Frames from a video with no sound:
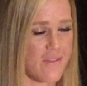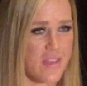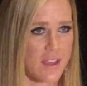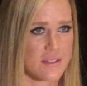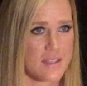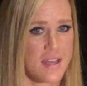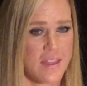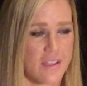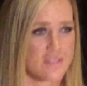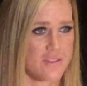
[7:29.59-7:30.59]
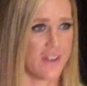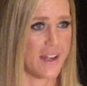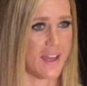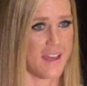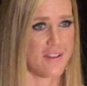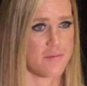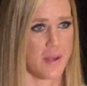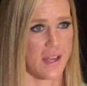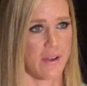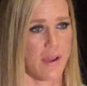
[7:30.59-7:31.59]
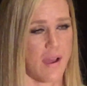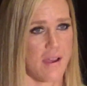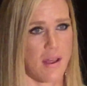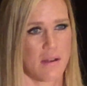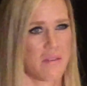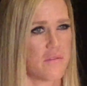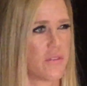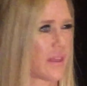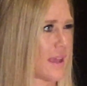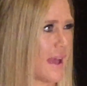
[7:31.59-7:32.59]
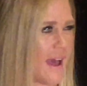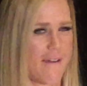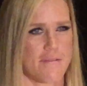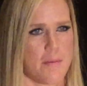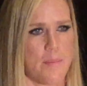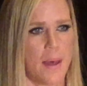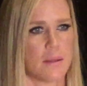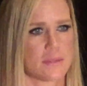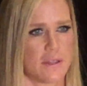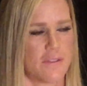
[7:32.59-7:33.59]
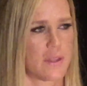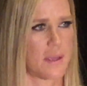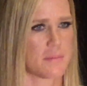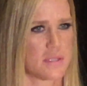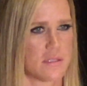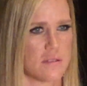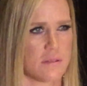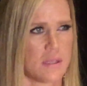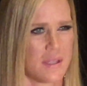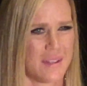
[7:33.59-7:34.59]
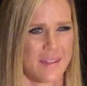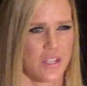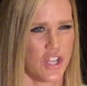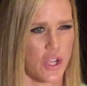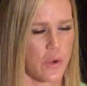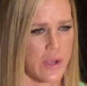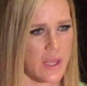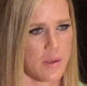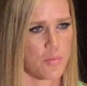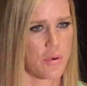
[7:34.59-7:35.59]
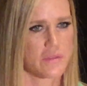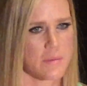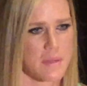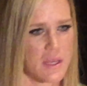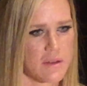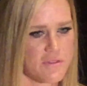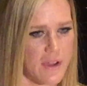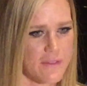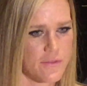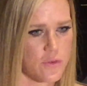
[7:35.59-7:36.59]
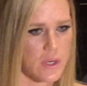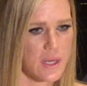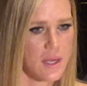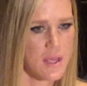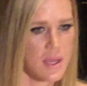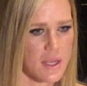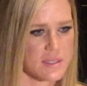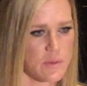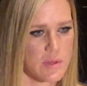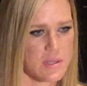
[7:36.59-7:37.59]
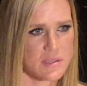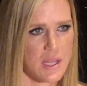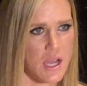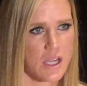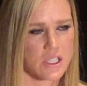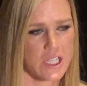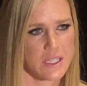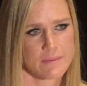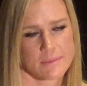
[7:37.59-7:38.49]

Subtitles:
I have things, there's a fight ahead of me now. I don't even feel like I have the belt. I feel like I'm still, you know, going in to prove something and fight for it, because I want to stay hungry.